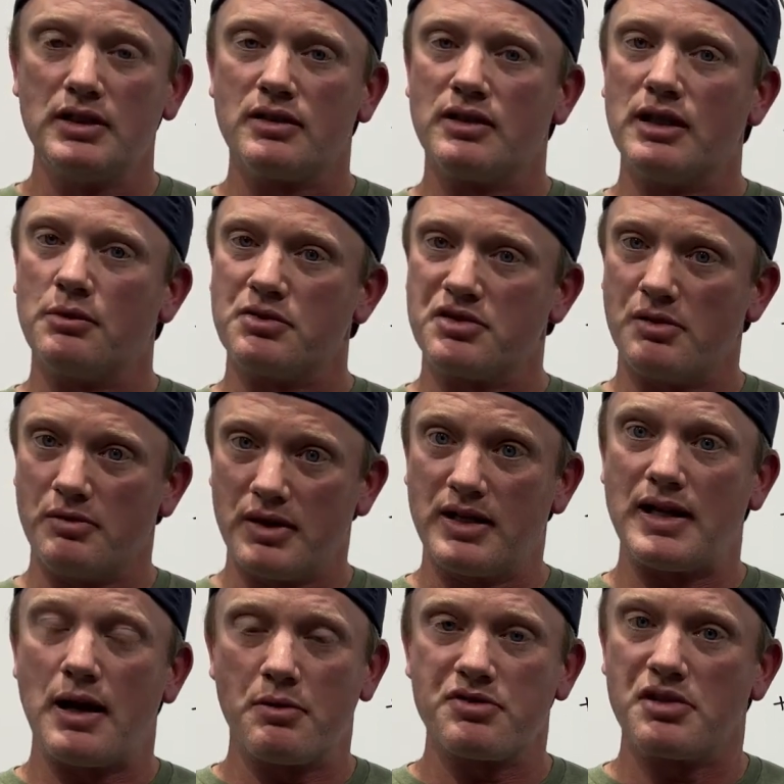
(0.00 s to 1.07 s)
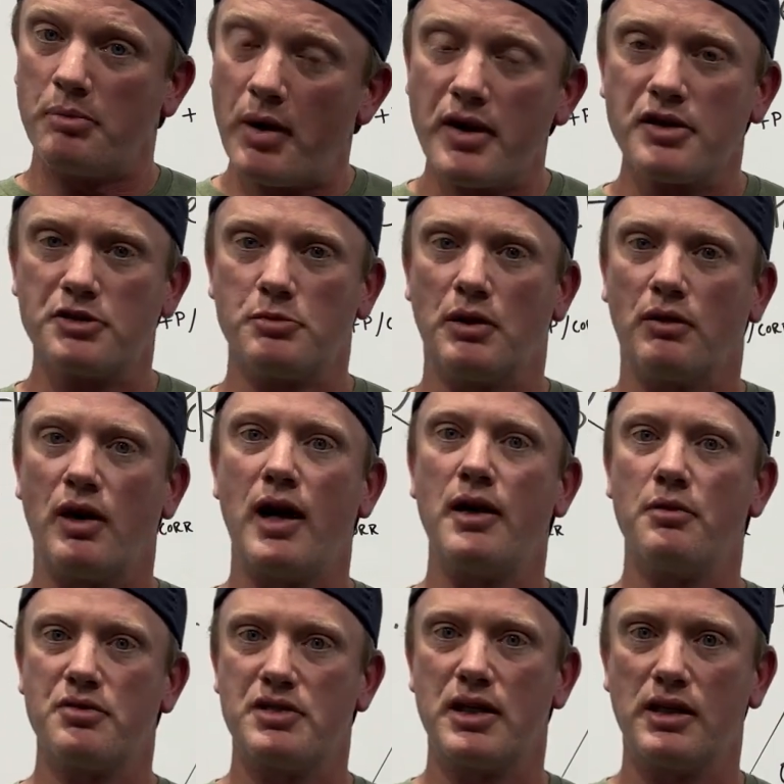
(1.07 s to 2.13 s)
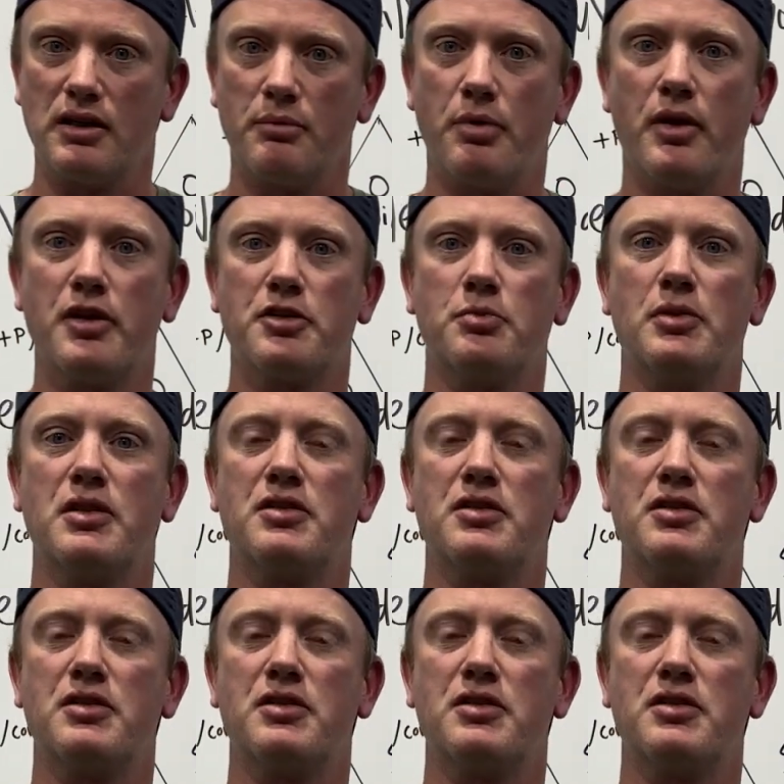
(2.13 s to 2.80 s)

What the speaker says: That was the punishment, right? It was negative punishment.